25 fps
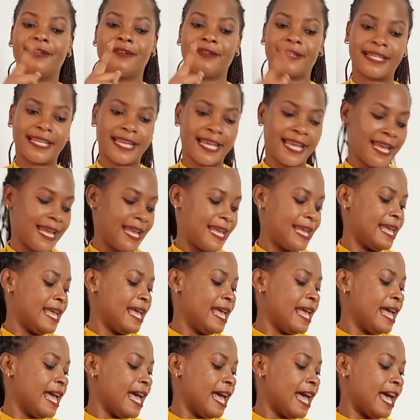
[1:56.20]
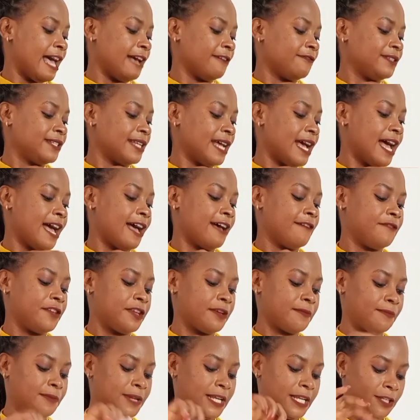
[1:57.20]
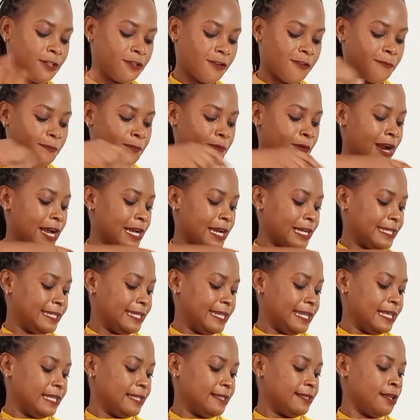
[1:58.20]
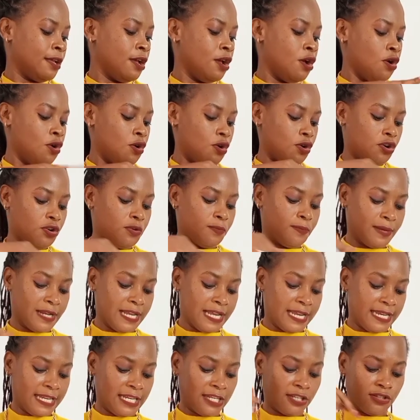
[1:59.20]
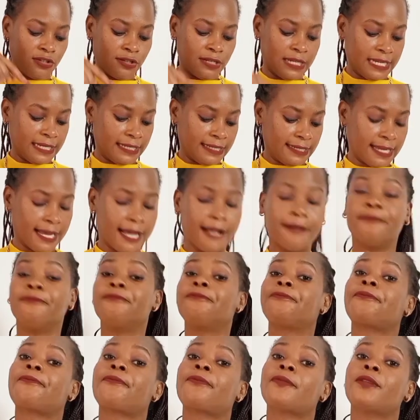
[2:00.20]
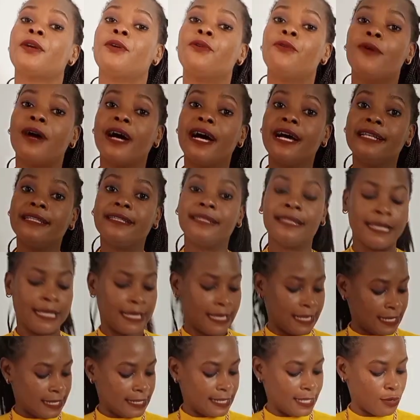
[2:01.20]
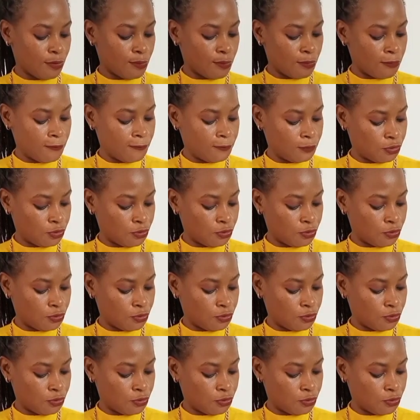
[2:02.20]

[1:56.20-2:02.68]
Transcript: Okay, after having plenty of practice on blending two letter words, they'll move